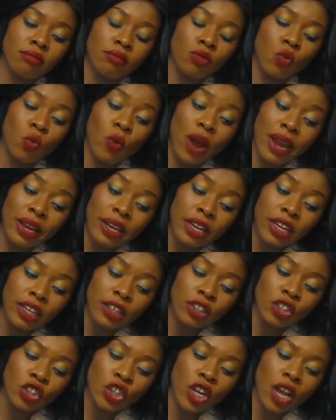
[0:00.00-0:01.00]

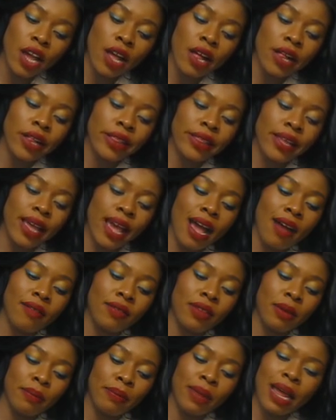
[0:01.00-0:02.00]
whitening gel. They
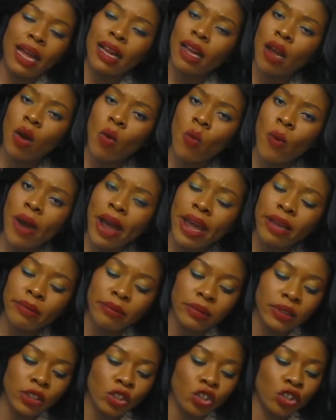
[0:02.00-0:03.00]
have the Black and
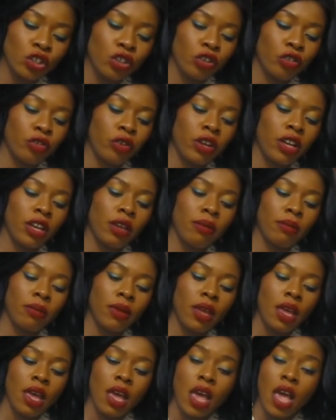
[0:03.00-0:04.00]
White bleaching
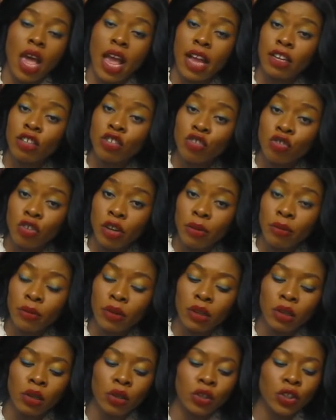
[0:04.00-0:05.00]
cream, XTREME
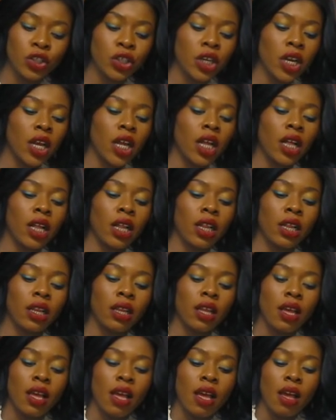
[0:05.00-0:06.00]
glow
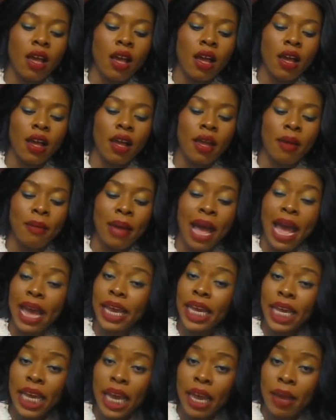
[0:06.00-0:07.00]
gel,
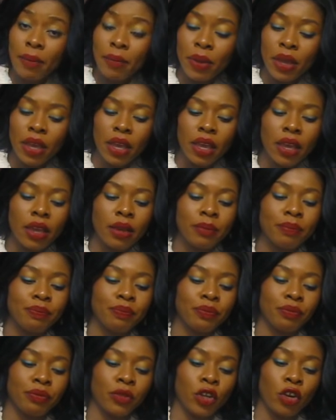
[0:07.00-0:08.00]
IKB
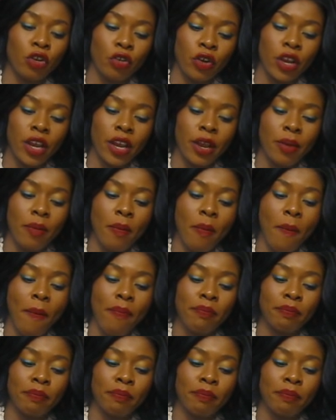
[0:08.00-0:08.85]
cream,